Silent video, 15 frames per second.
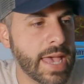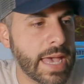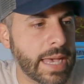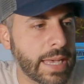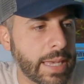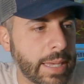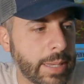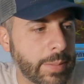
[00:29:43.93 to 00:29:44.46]

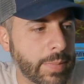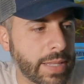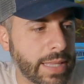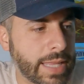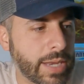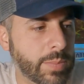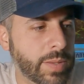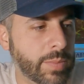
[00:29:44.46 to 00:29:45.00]
A
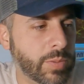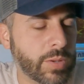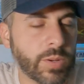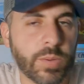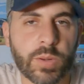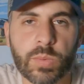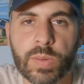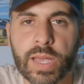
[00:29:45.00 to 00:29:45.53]
lot of people are
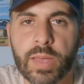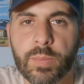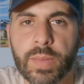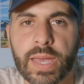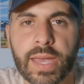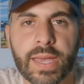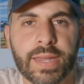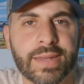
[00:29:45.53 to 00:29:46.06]
going to
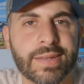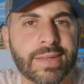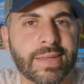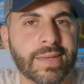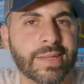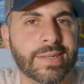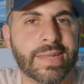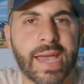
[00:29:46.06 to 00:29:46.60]
recommend
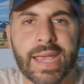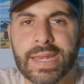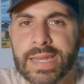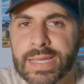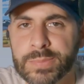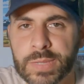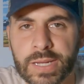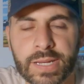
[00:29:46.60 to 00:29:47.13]
a
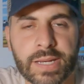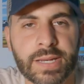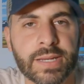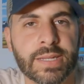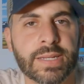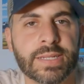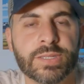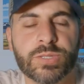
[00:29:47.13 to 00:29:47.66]
Dyneema,
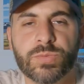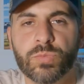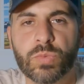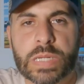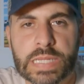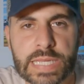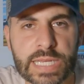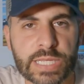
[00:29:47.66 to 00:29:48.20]
and it's
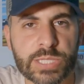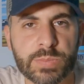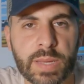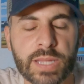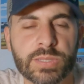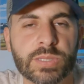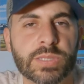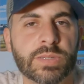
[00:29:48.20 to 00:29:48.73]
really
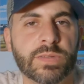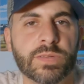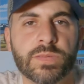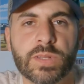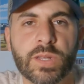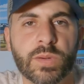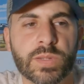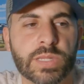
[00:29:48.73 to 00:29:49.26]
expensive
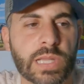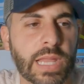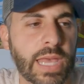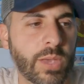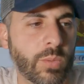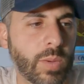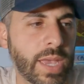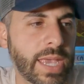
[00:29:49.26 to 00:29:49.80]
even though it's
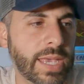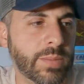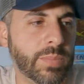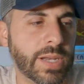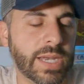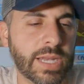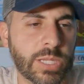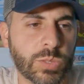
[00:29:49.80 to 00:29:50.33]
lightweight,
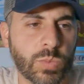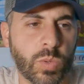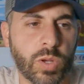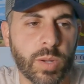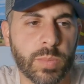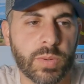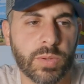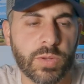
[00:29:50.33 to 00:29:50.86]
but it is
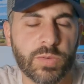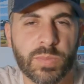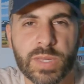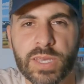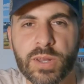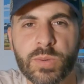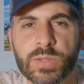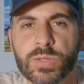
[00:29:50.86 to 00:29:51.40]
waterproof. But you
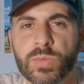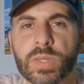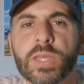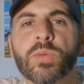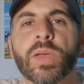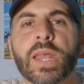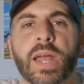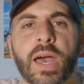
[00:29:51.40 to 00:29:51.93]
know what's a really
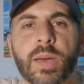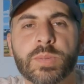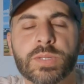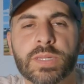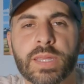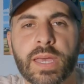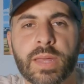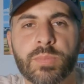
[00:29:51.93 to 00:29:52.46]
great option
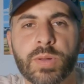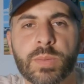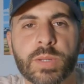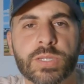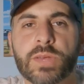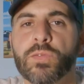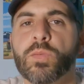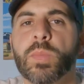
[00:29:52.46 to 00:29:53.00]
that pretty
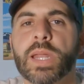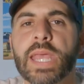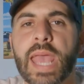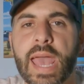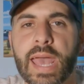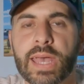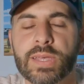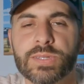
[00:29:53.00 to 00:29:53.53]
much everybody
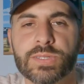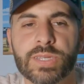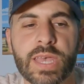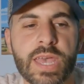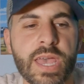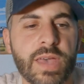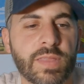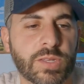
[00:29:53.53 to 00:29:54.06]
has
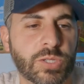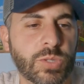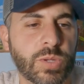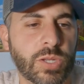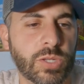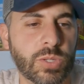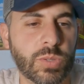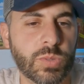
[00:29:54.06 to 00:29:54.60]
that you can
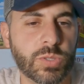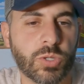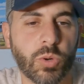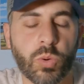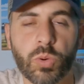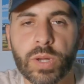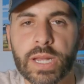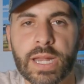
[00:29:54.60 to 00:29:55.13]
use to
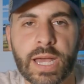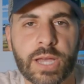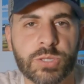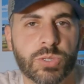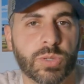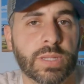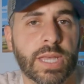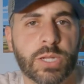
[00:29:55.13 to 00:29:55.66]
organize
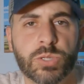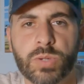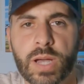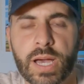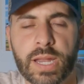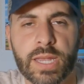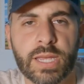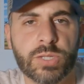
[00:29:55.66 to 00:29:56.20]
your
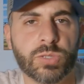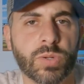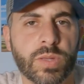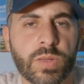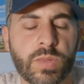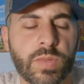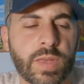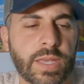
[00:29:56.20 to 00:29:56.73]
electronics or
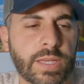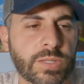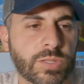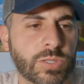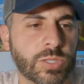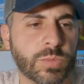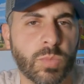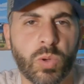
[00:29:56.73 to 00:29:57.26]
other things,
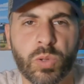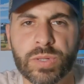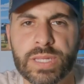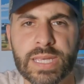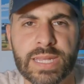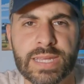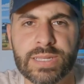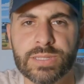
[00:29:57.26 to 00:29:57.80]
small
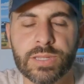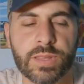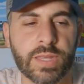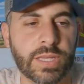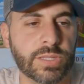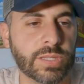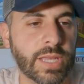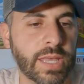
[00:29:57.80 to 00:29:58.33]
ditties and
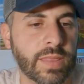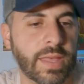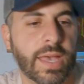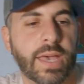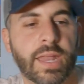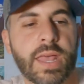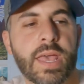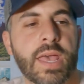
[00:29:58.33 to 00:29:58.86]
things like
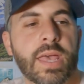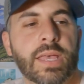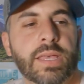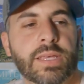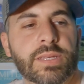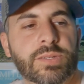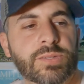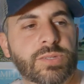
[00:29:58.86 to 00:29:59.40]
that,
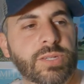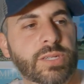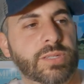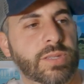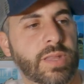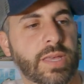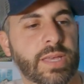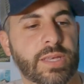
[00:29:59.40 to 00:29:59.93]
is
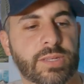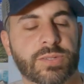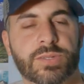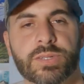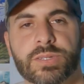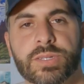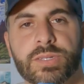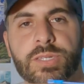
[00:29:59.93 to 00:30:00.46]
just this,
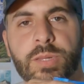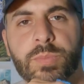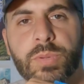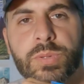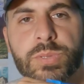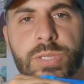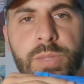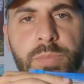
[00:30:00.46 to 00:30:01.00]
just a
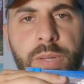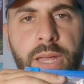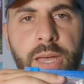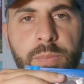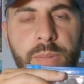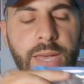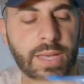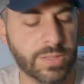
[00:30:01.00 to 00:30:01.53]
simple
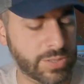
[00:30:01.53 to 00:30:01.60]
Ziploc bag.